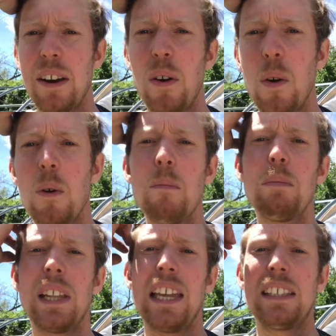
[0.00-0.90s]
at home,
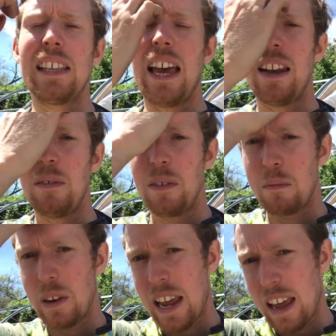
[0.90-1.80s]
plants that
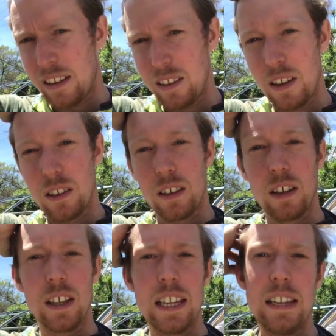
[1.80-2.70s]

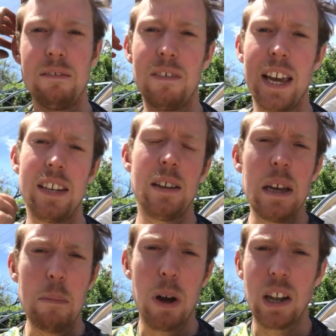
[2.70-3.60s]
invite
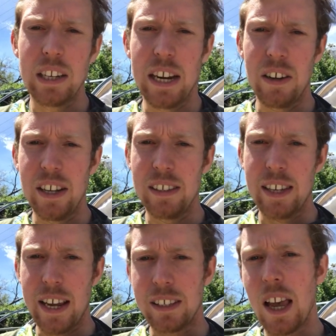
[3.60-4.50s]
pollinator
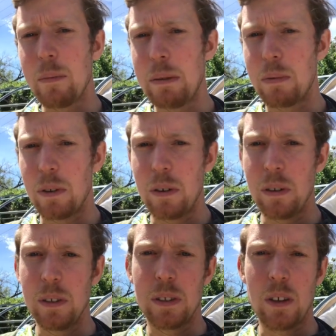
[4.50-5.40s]
insects,
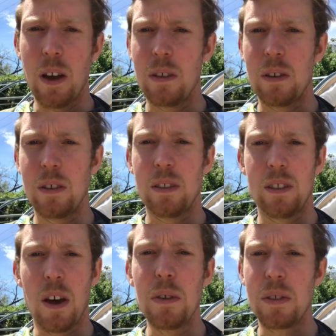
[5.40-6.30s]
hummingbirds,
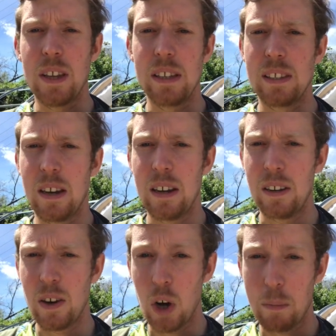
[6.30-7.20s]
other things that
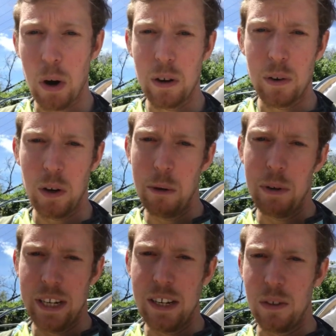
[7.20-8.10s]
are part of our
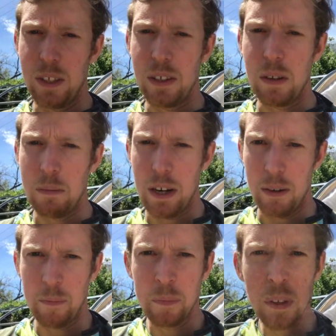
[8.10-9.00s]
urban ecosystem here.